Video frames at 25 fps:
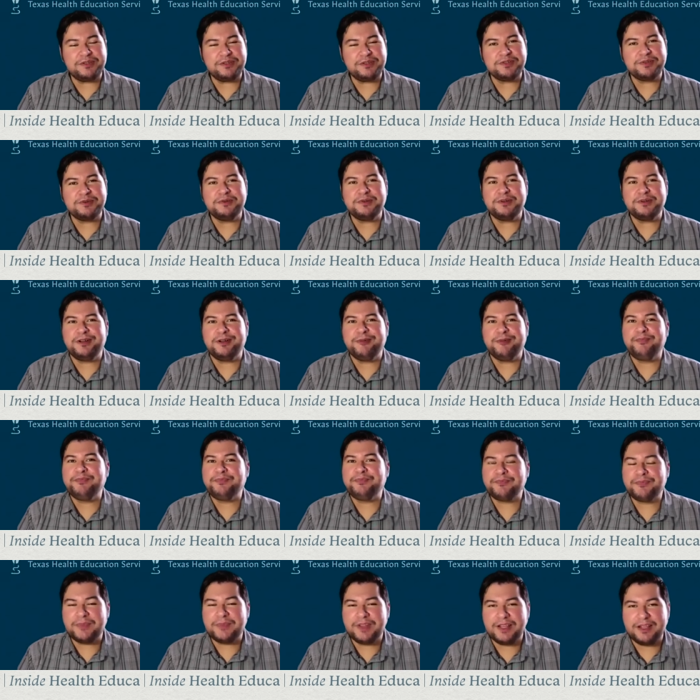school.
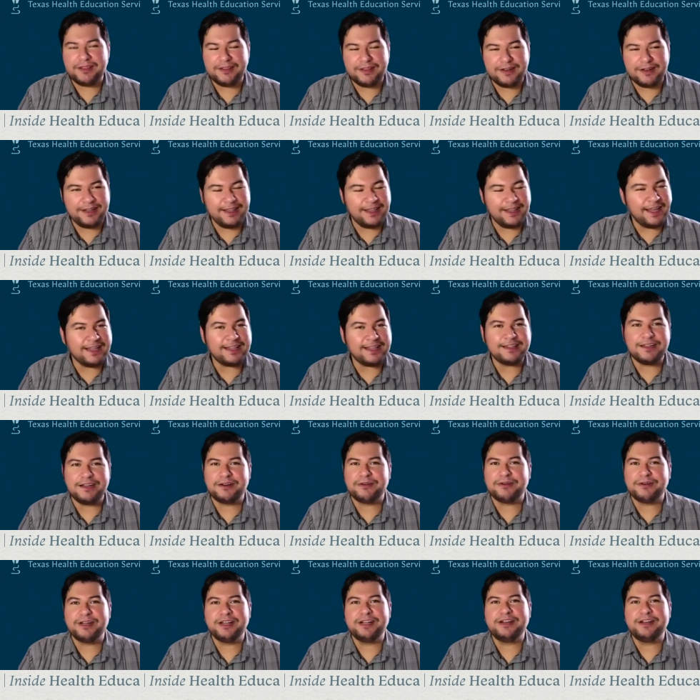They likely already